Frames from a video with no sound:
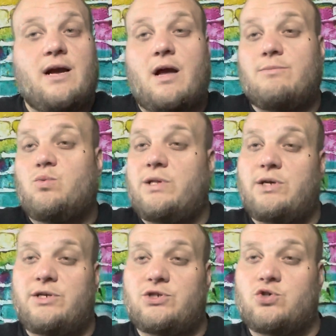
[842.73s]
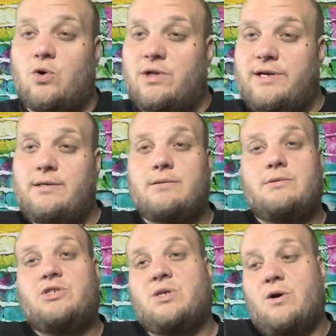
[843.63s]
comes with the controller.
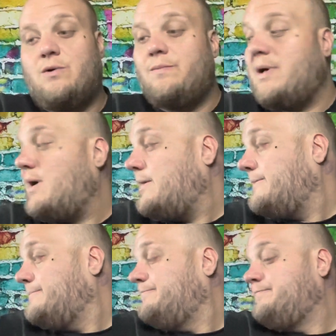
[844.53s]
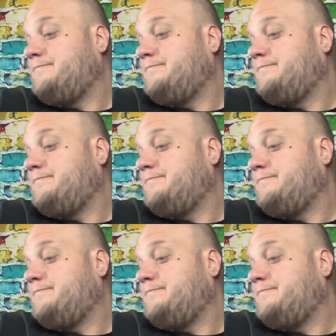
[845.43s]
So